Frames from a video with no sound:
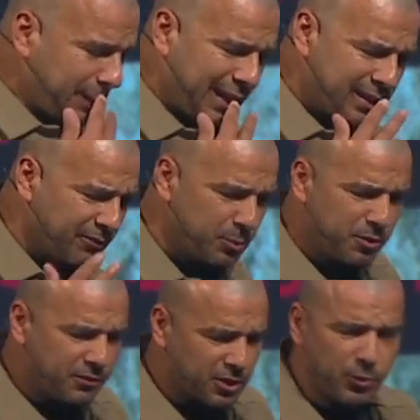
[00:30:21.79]
I love the
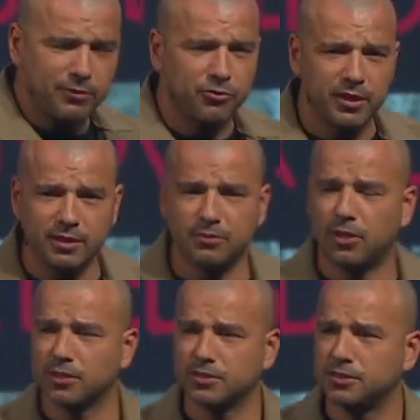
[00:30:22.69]
movie. A great friend of
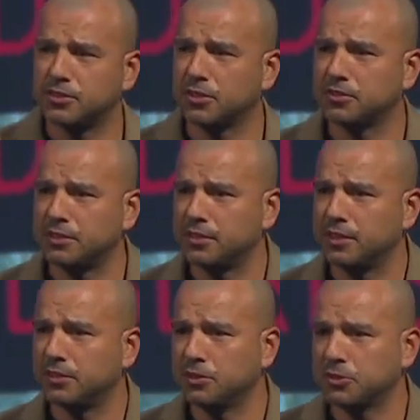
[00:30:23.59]
ours in the church
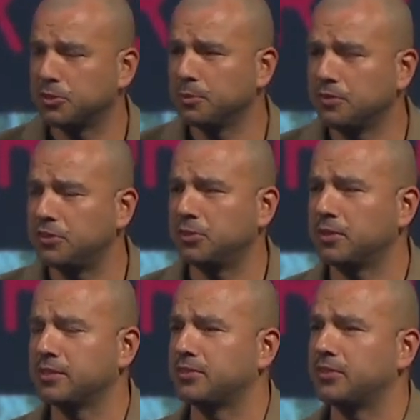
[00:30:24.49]
introduced the movie to
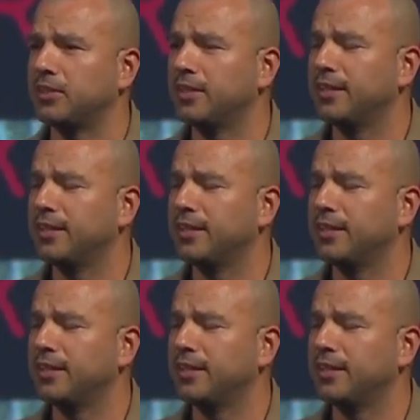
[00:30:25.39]
us, and